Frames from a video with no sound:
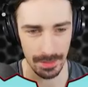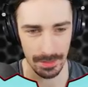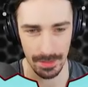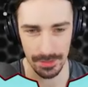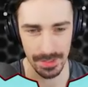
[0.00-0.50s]

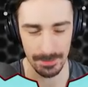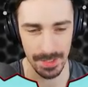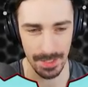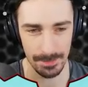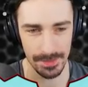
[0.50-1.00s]
yeah. you know,
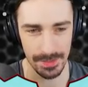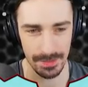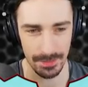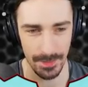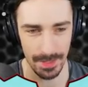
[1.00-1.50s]

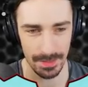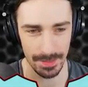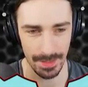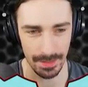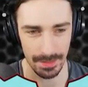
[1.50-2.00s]
sometimes you find a
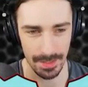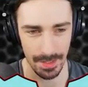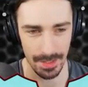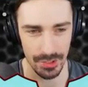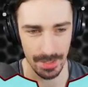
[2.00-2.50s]
lake and you
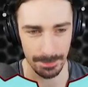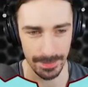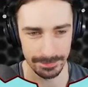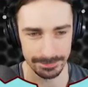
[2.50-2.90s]
got to jump it.